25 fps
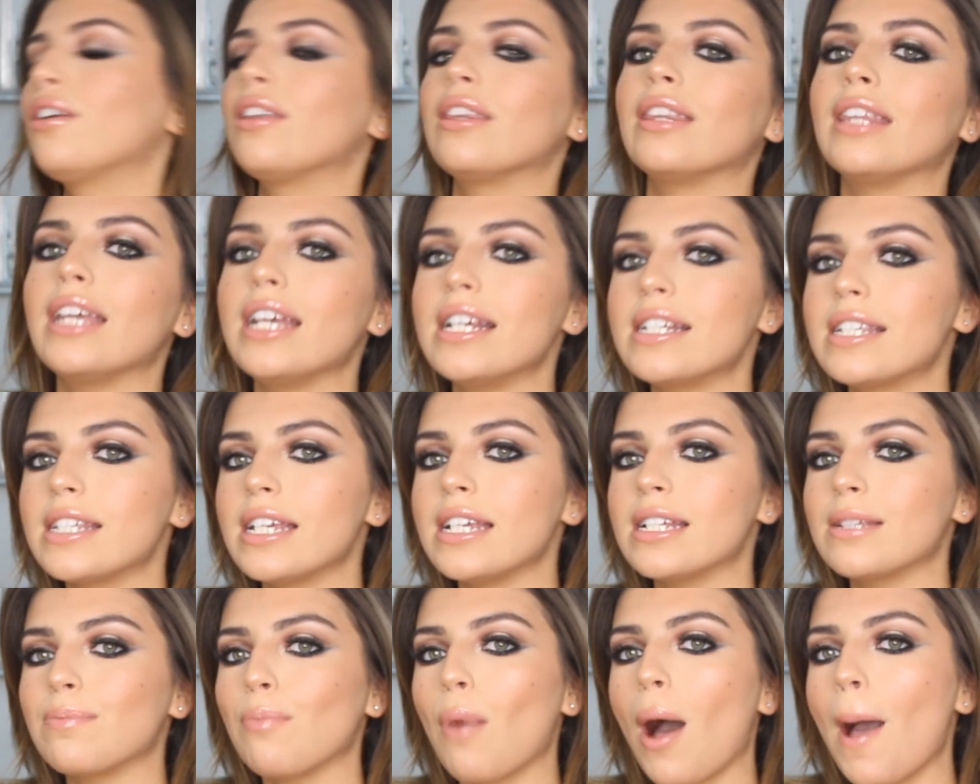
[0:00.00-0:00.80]
This
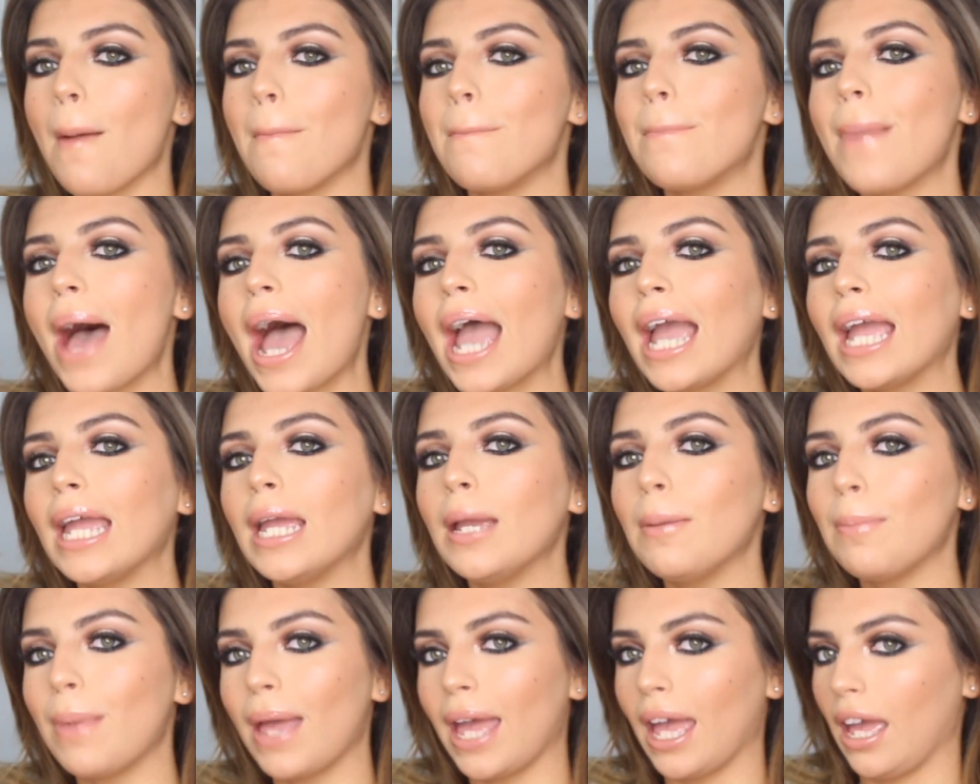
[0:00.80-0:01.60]
is my
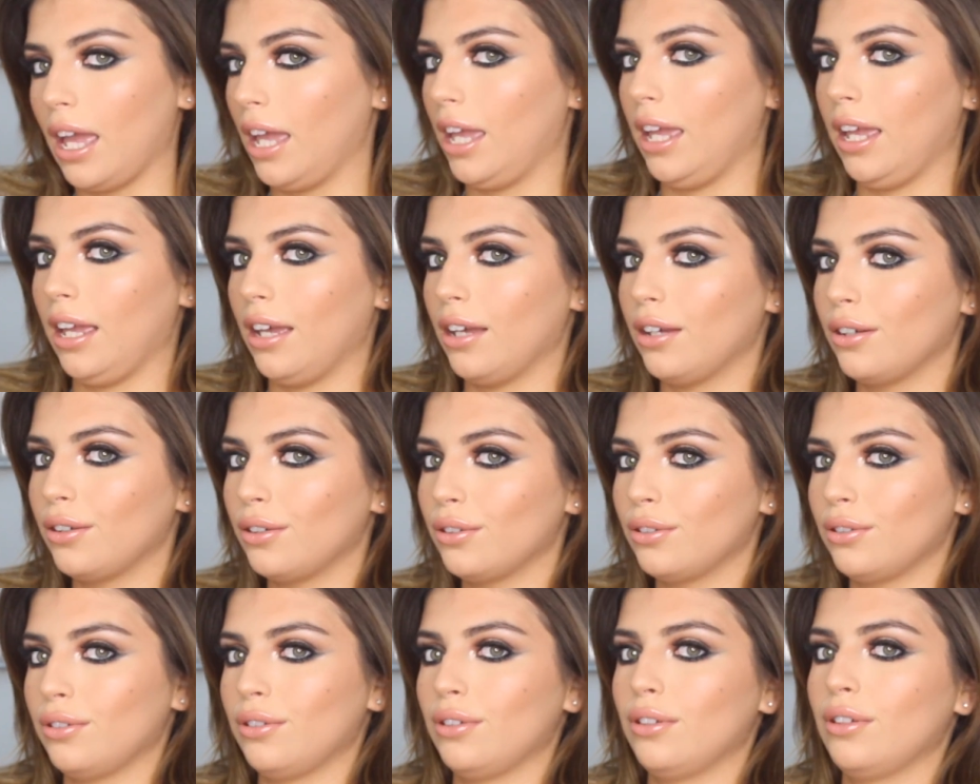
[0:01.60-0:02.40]
baby.
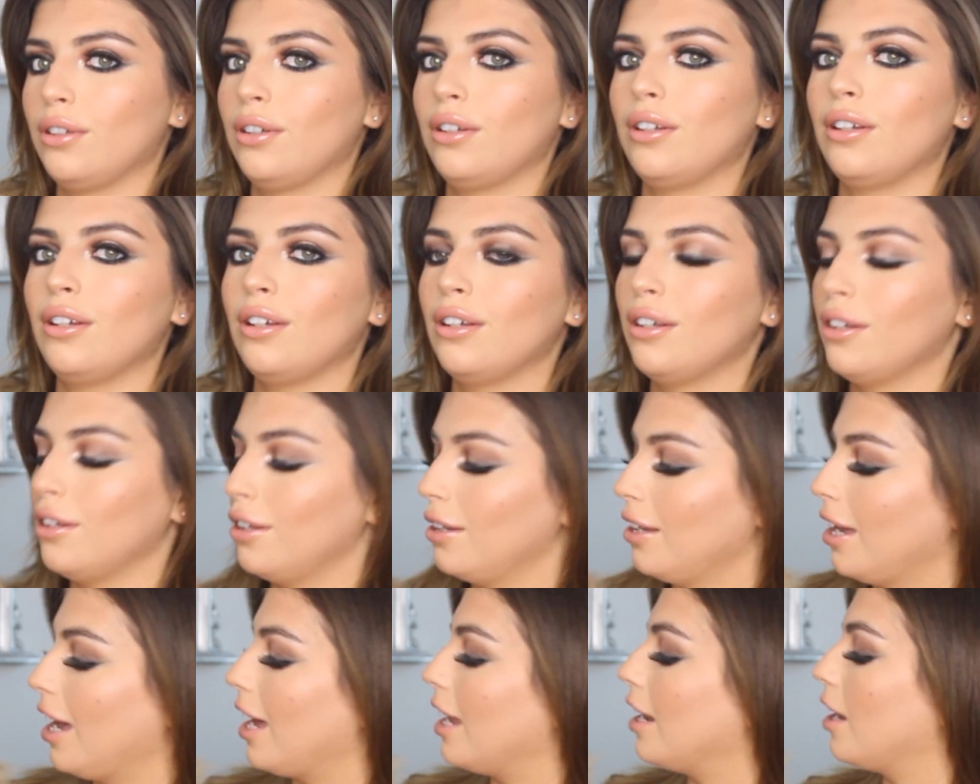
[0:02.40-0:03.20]

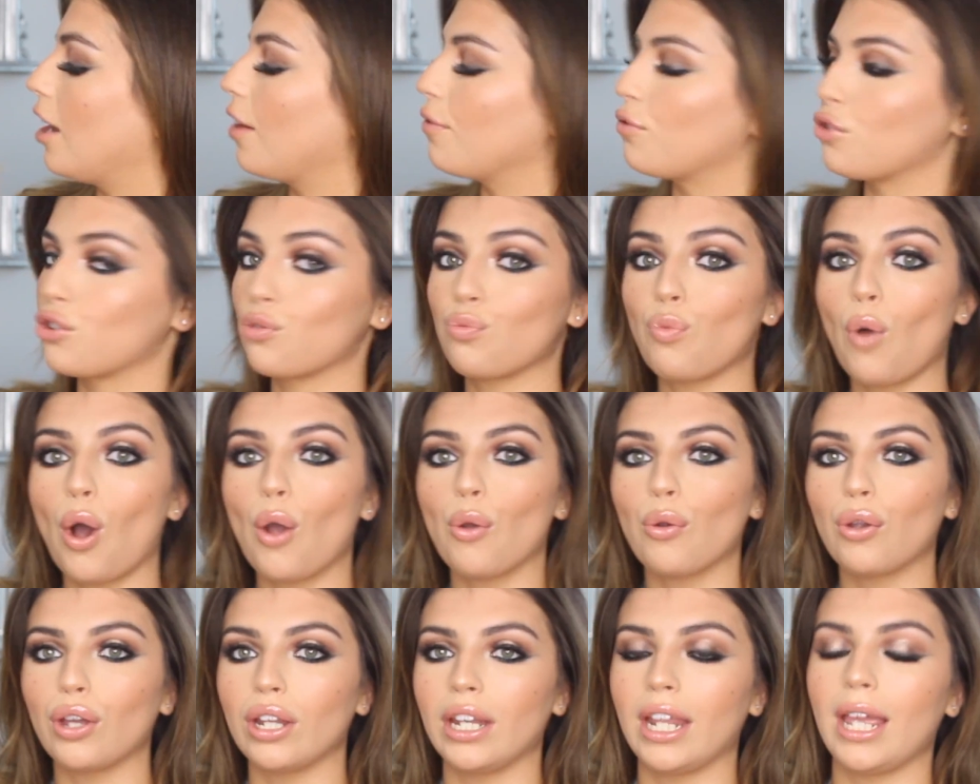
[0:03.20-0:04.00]
And I've just
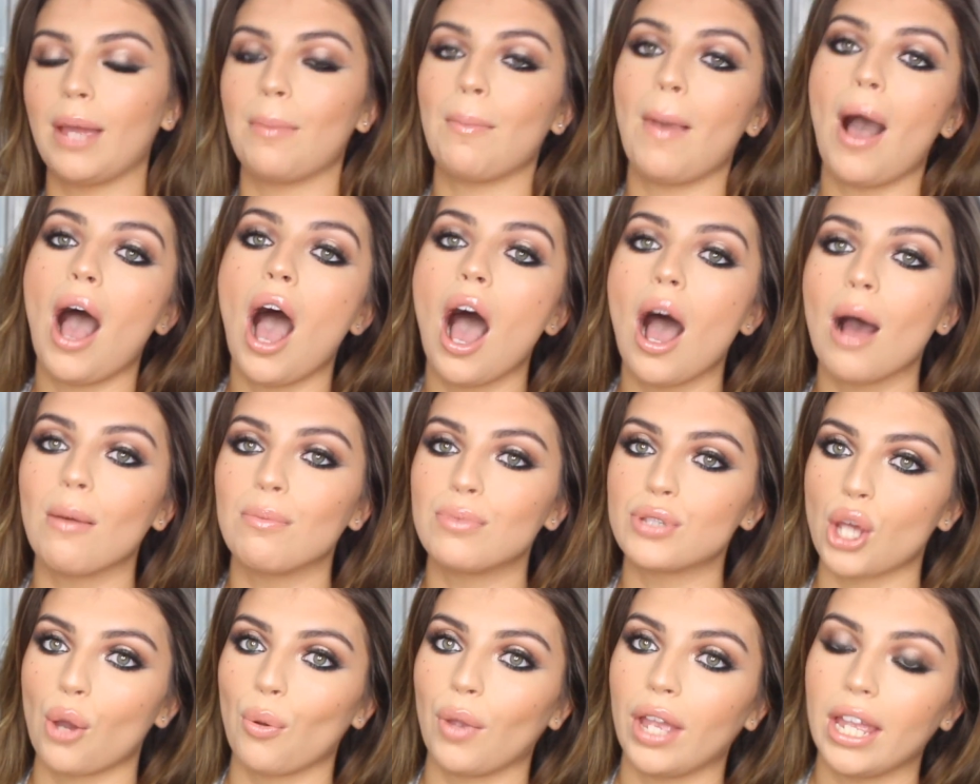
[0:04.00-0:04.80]
woken him
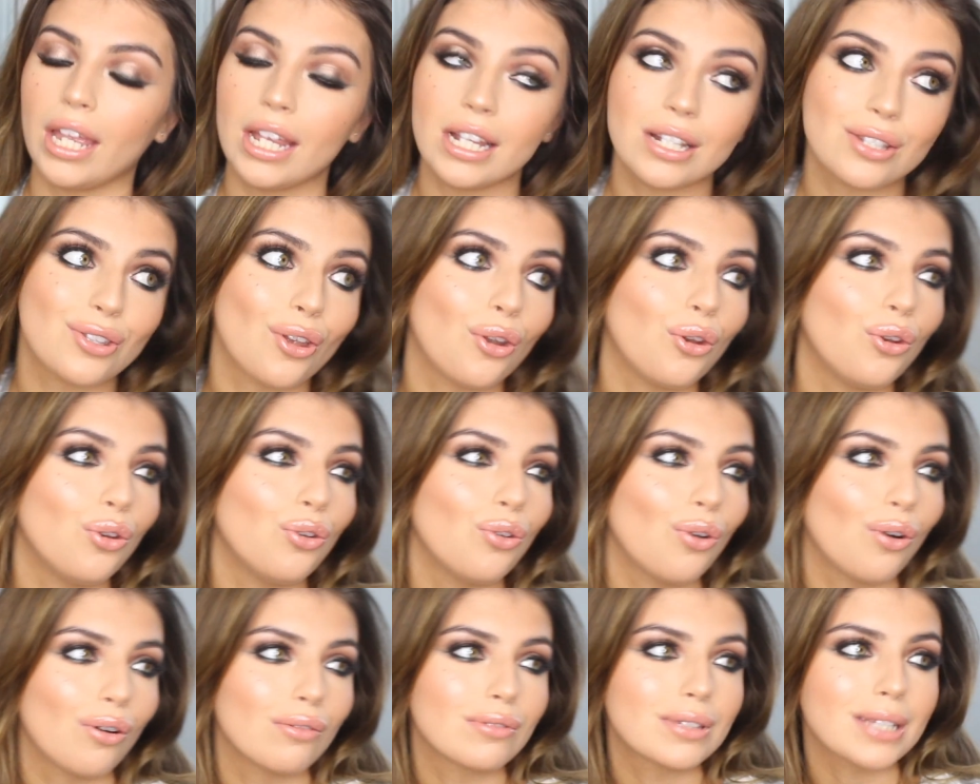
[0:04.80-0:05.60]
up, so he's
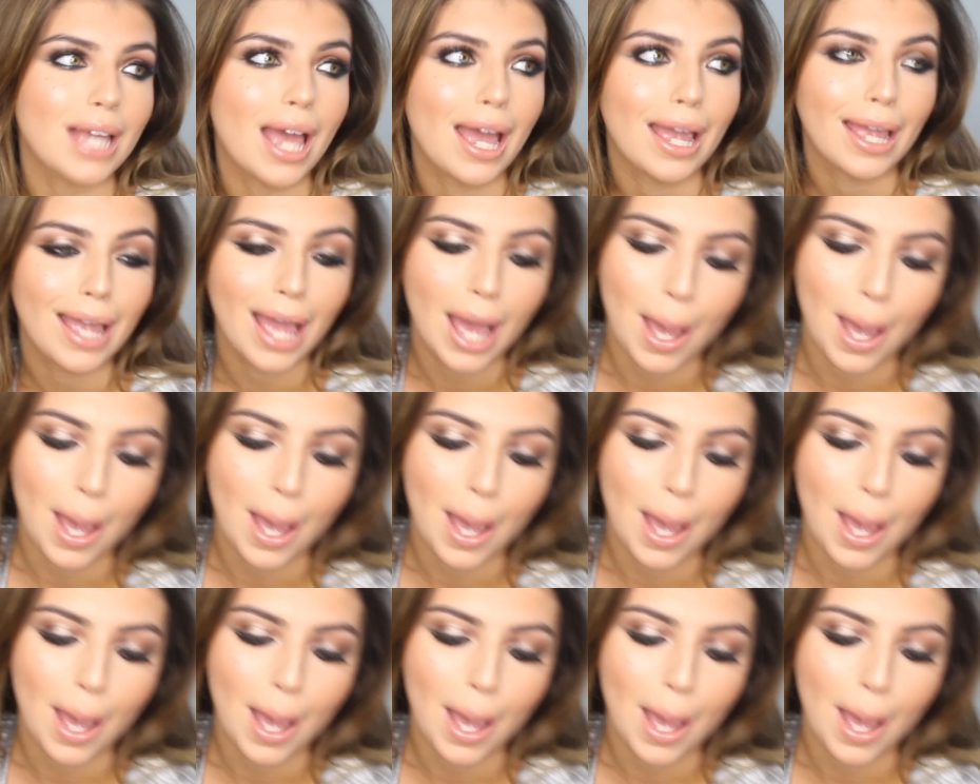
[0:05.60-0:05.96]
not a